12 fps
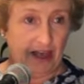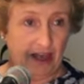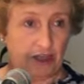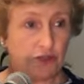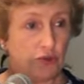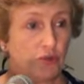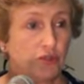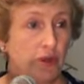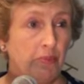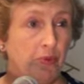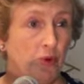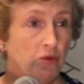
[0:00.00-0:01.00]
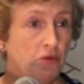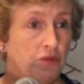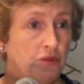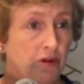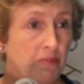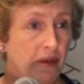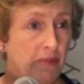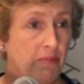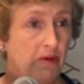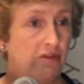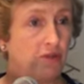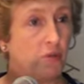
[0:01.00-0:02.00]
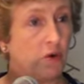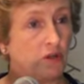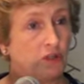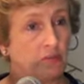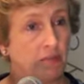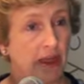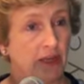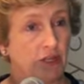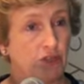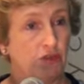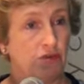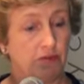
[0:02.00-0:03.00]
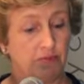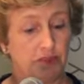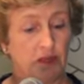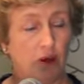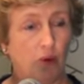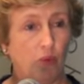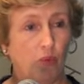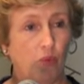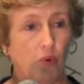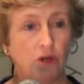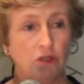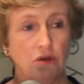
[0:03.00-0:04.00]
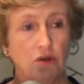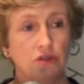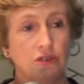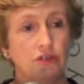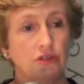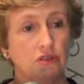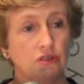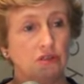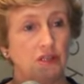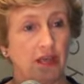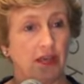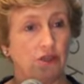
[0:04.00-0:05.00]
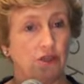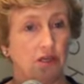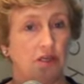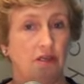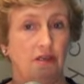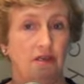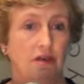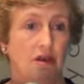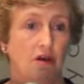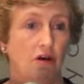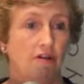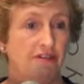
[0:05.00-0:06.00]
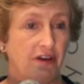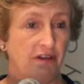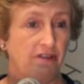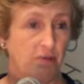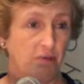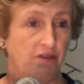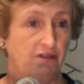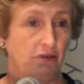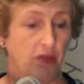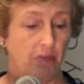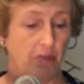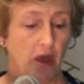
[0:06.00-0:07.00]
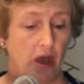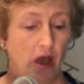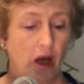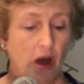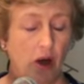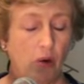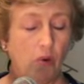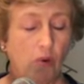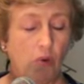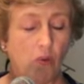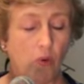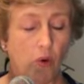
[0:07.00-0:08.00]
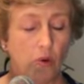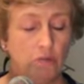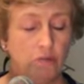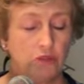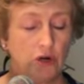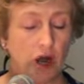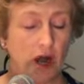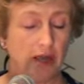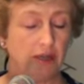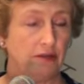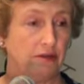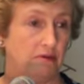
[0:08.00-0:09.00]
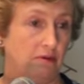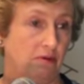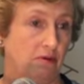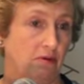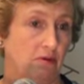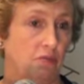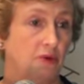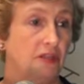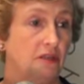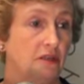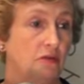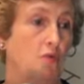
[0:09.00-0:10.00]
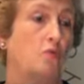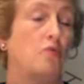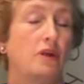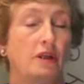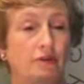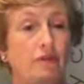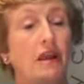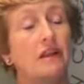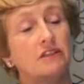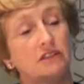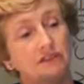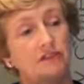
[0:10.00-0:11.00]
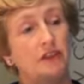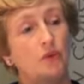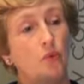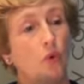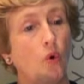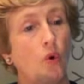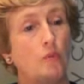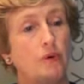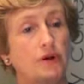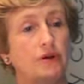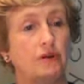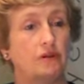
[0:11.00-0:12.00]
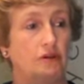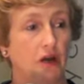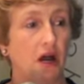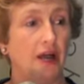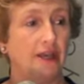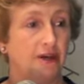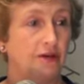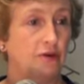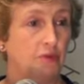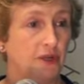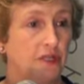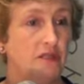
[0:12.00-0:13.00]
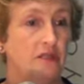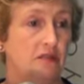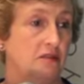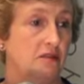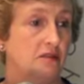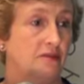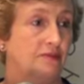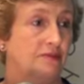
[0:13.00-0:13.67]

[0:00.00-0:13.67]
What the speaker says: It's also important to remember, if we want to manage thrips, what conditions actually are favorable for them. Warm, dry winter, or relatively warmer, drier winters.